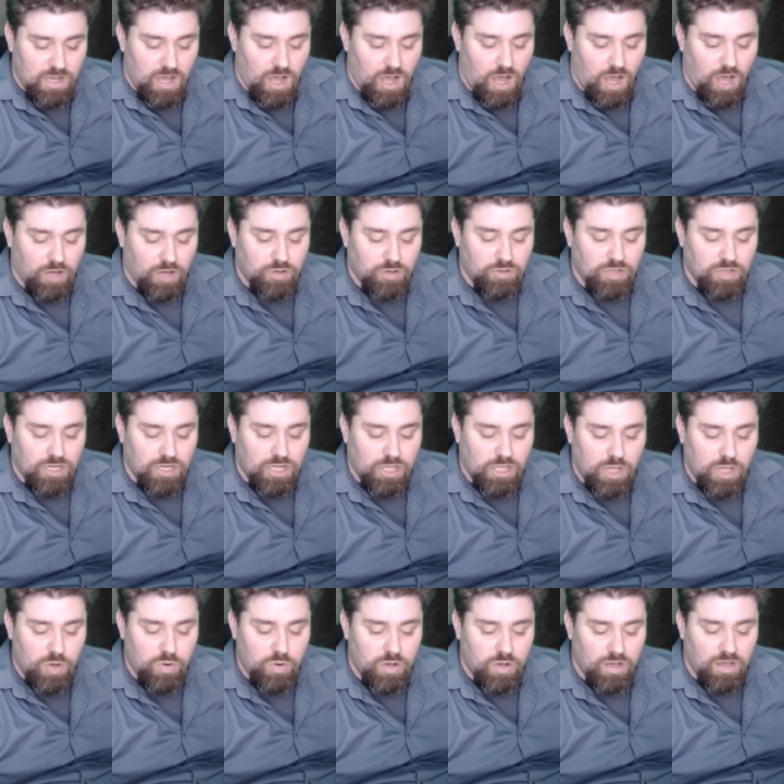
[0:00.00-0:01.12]
under the
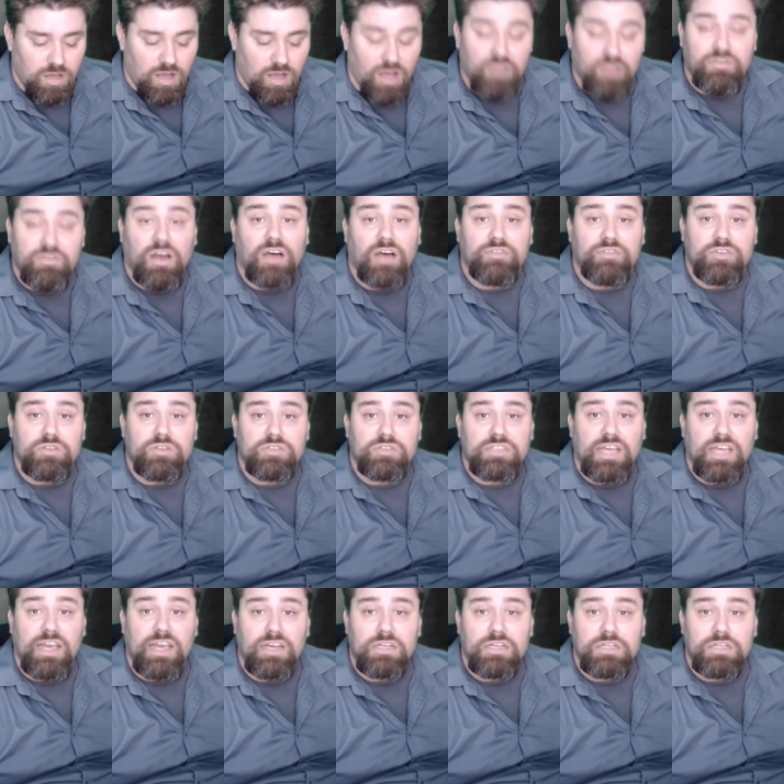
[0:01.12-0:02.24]
cloak of
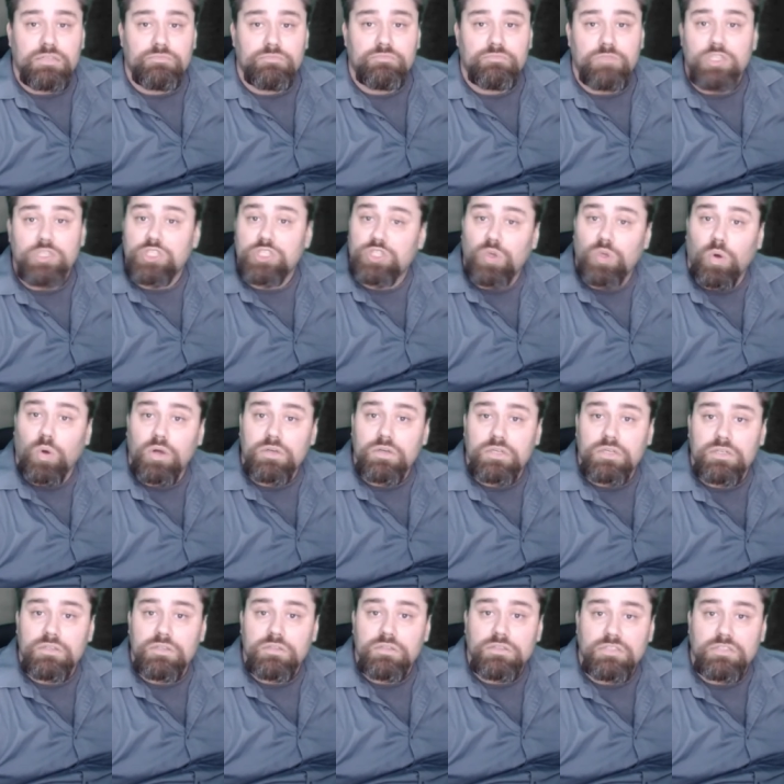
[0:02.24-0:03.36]
obfuscate. Short,
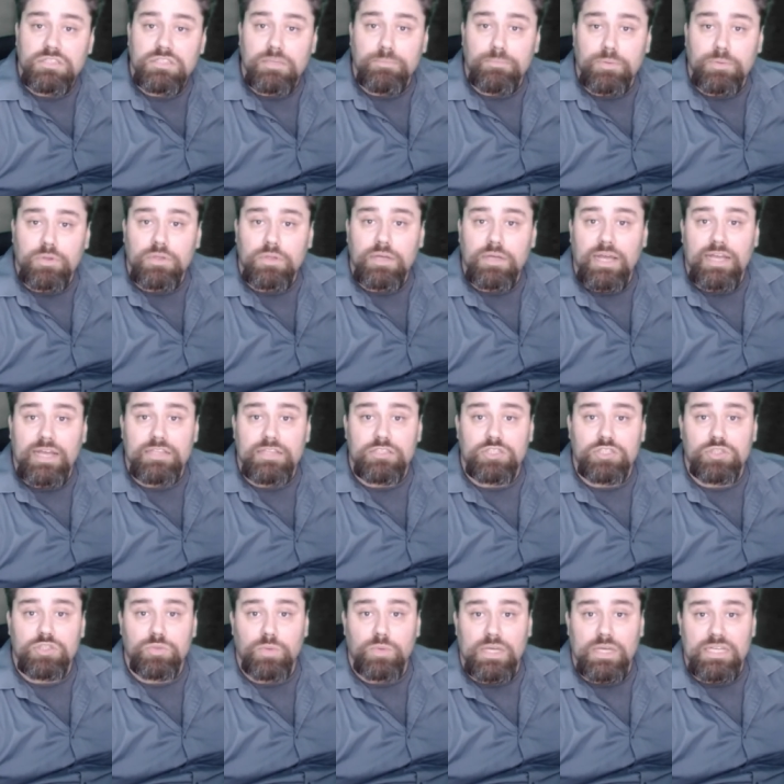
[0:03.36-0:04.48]
simple, and
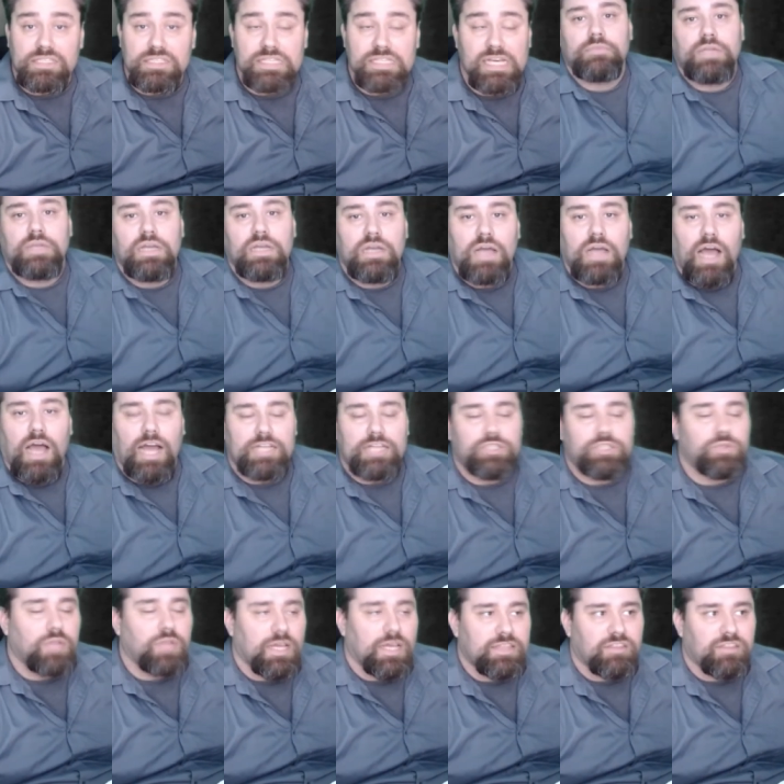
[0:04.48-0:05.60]
sweet. I
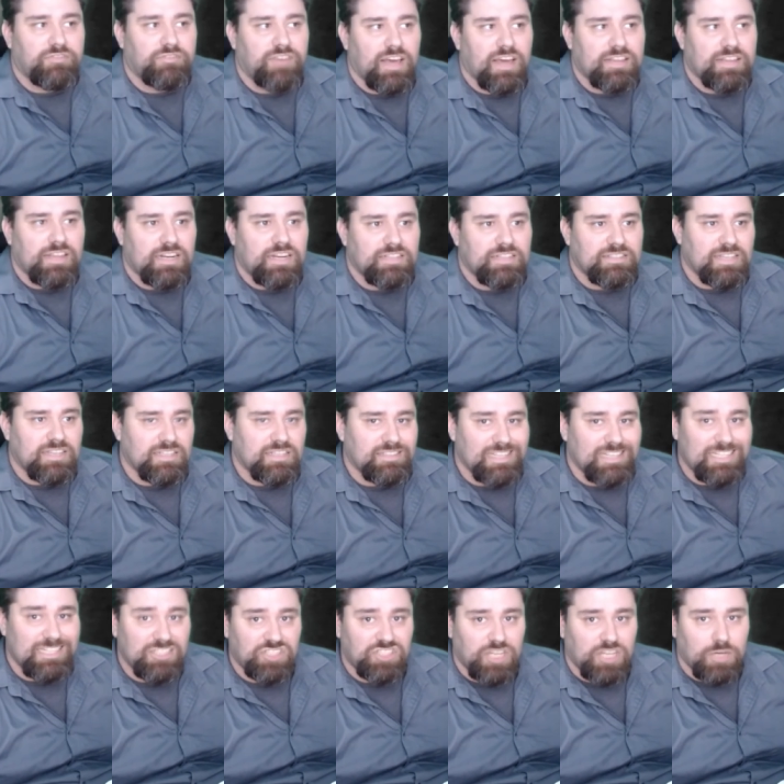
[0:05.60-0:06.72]
do like the fact that it says,
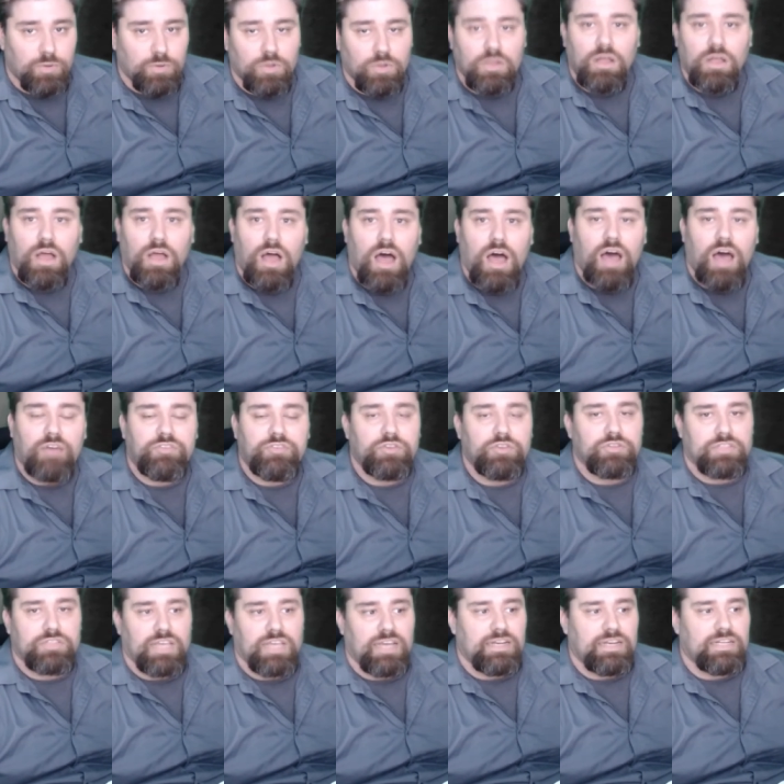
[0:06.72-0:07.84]
in general,
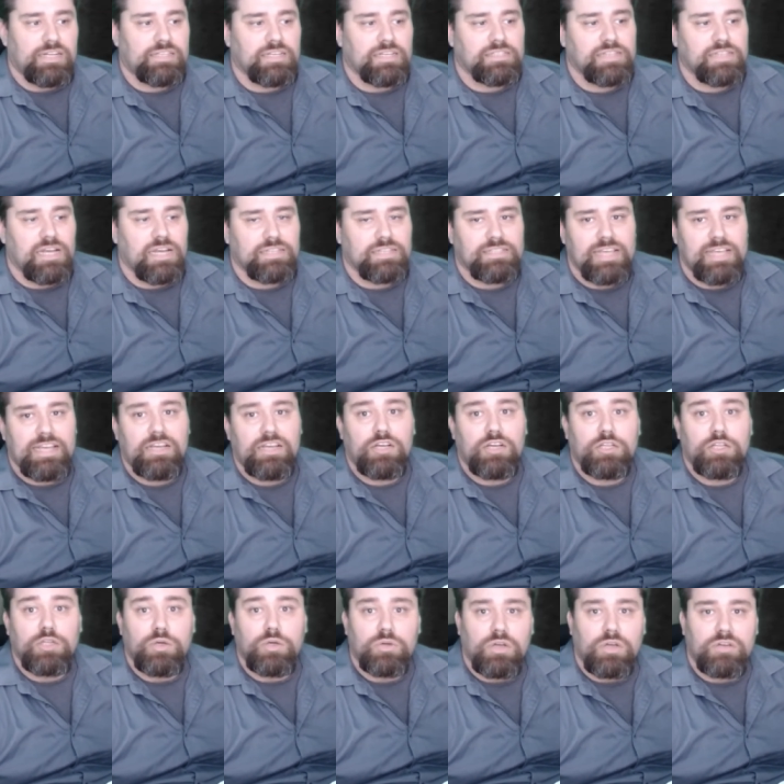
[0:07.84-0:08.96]
skate. It does not say
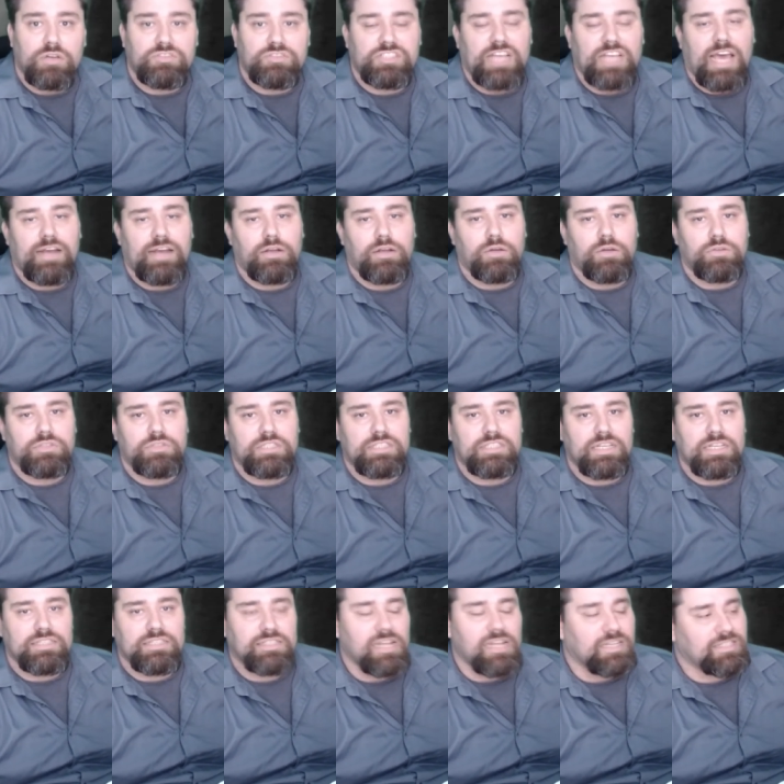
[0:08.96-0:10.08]
cloak of shadows. It
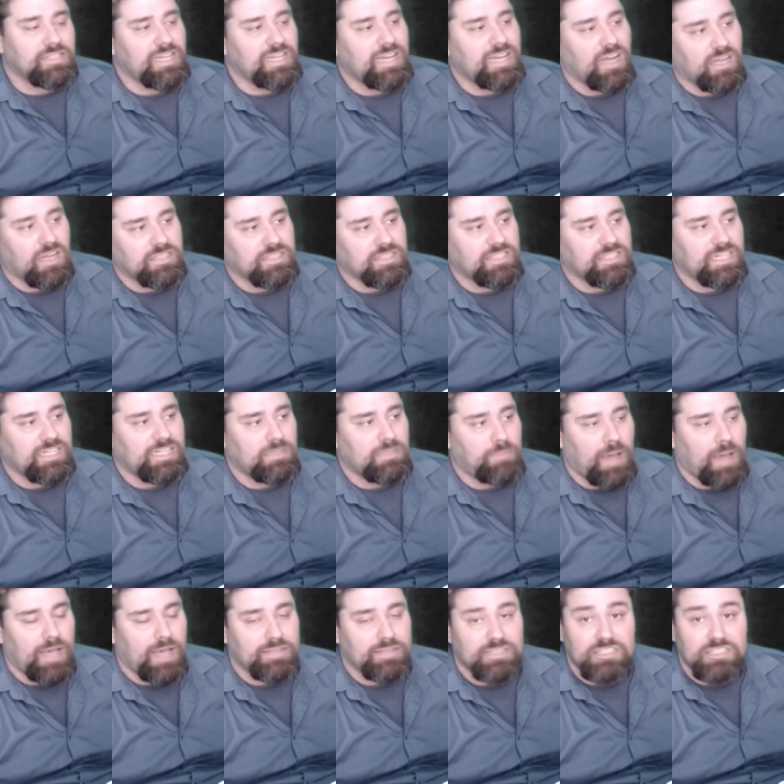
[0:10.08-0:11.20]
does not say unseen
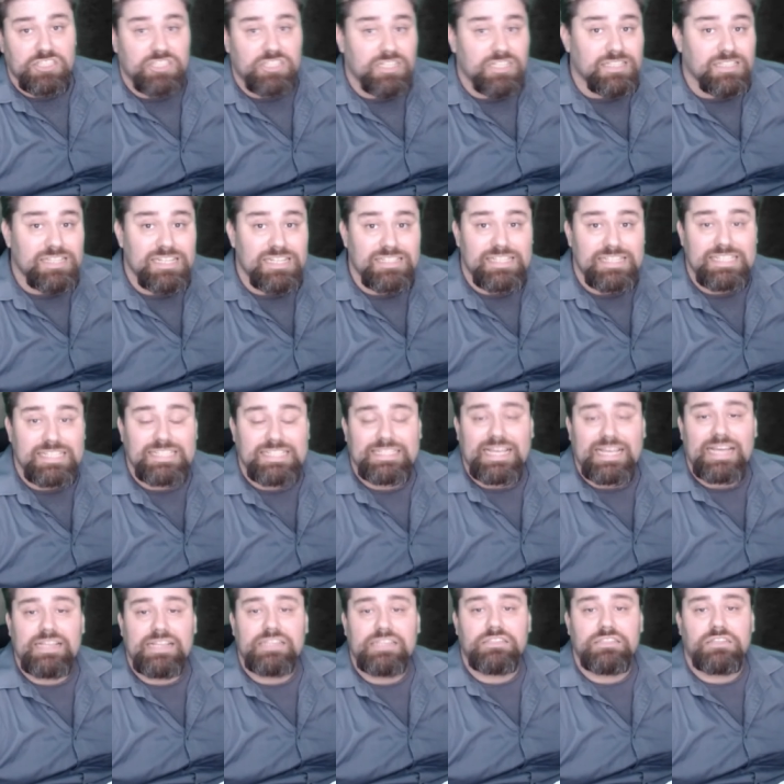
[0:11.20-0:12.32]
passage. It does not say
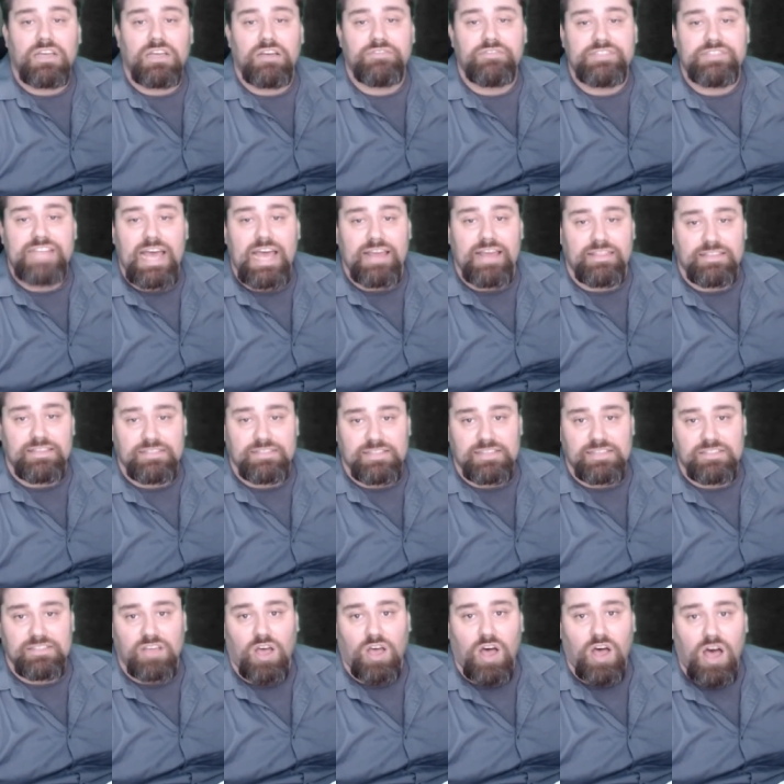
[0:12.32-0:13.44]
silence of death. It
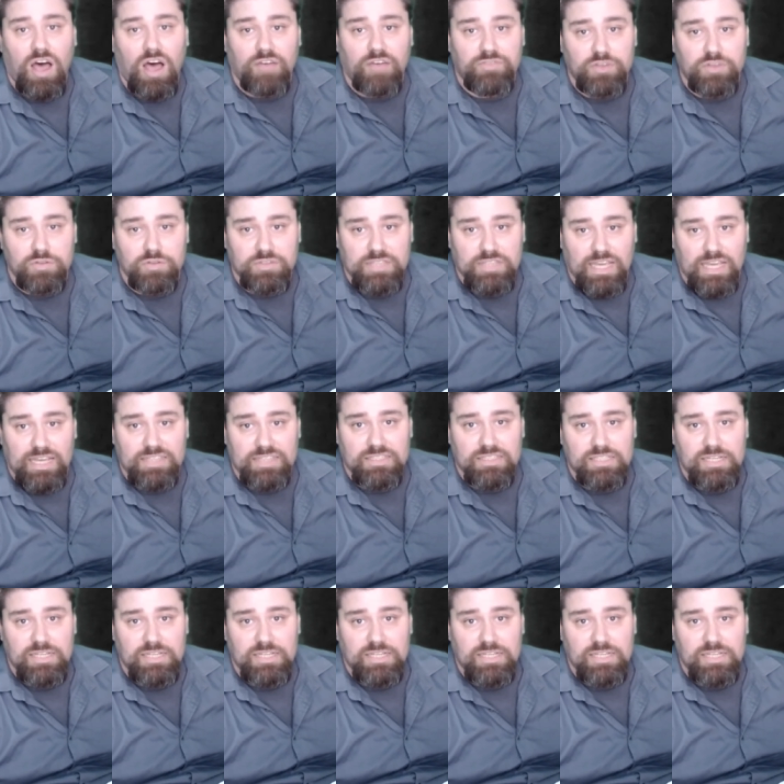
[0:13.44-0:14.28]
says skate.